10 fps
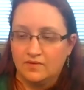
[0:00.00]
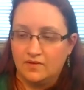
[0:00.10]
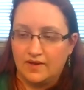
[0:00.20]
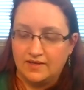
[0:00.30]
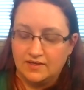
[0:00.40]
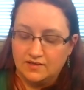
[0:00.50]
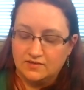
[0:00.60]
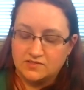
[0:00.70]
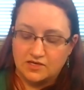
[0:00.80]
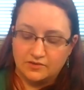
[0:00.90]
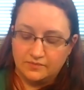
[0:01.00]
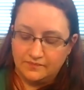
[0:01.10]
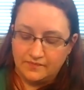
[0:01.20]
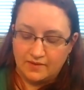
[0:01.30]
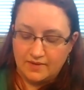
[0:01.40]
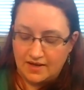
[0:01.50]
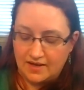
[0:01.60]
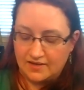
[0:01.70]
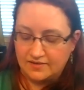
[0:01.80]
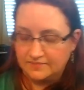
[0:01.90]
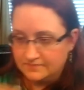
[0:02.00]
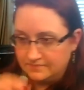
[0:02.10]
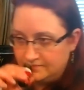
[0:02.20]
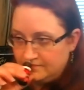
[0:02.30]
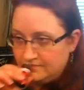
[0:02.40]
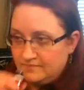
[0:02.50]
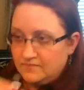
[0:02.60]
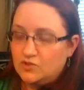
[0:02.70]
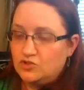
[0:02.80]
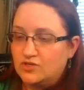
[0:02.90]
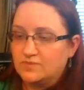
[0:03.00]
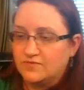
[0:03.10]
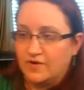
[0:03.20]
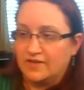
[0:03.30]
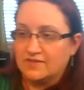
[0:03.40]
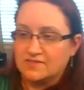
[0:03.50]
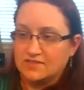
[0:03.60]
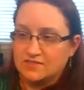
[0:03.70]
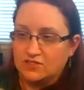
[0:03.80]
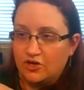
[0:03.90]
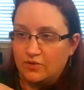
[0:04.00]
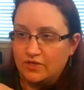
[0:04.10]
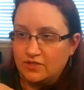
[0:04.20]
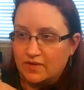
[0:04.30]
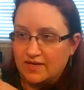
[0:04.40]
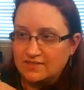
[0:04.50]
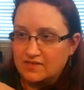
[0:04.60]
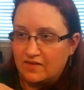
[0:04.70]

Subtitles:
Okay, so I'm going to add 2 drops of frankincense. You know what, you guys?